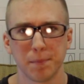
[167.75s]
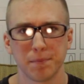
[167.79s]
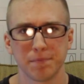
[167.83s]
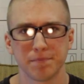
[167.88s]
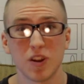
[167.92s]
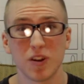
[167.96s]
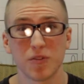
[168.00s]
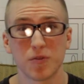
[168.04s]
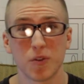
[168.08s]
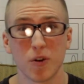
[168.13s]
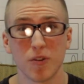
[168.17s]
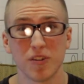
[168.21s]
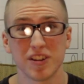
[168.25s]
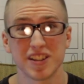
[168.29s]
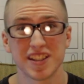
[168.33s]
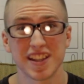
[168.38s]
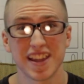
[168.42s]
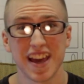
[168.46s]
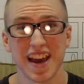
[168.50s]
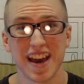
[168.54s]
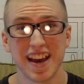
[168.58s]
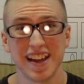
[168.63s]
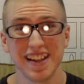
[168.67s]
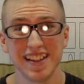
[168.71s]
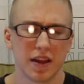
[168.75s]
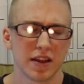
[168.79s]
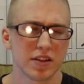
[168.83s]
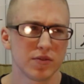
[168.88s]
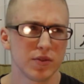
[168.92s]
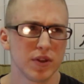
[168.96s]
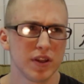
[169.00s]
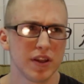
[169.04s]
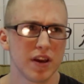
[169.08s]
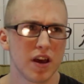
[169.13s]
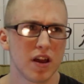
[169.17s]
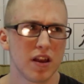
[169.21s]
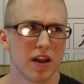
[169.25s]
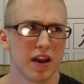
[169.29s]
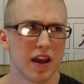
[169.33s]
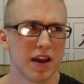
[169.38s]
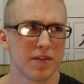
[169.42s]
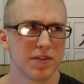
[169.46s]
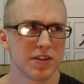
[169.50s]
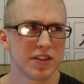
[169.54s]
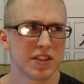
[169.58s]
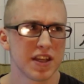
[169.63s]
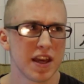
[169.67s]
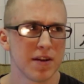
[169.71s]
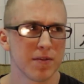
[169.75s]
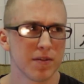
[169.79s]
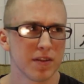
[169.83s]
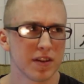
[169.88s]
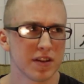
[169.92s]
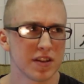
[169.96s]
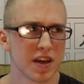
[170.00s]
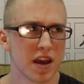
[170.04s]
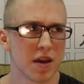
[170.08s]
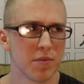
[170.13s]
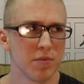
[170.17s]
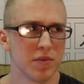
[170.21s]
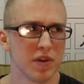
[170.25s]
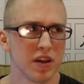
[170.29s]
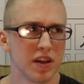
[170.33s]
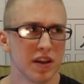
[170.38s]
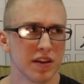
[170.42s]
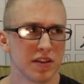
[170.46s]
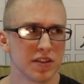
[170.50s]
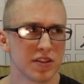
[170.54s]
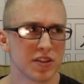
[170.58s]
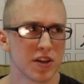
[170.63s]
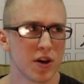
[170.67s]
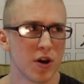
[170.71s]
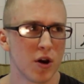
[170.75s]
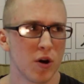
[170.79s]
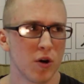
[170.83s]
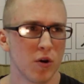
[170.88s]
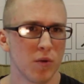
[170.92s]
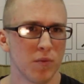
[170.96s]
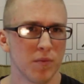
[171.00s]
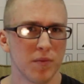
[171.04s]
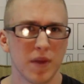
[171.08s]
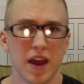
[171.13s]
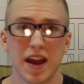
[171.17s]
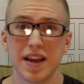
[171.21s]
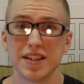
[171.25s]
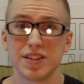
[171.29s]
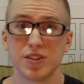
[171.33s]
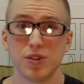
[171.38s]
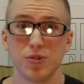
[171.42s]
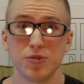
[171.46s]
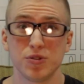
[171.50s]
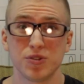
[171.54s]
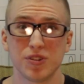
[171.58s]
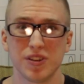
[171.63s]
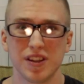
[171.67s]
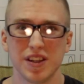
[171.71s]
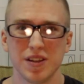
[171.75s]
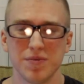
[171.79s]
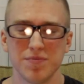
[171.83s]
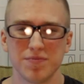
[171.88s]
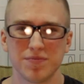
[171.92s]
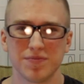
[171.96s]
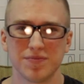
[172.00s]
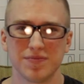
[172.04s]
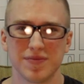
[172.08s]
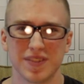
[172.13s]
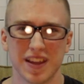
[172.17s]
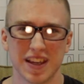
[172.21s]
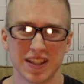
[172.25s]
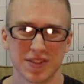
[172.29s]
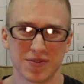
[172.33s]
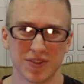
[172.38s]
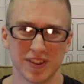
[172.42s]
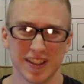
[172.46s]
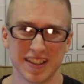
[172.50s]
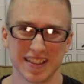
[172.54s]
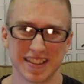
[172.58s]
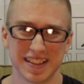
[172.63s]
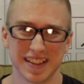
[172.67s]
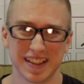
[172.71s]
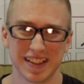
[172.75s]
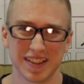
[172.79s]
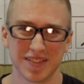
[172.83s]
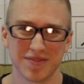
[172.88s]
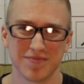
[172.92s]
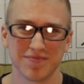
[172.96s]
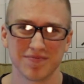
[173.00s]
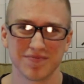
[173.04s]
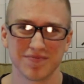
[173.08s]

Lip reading: So look forward to that. That's really all I have to say for the time being, so as usually, thanks for listening.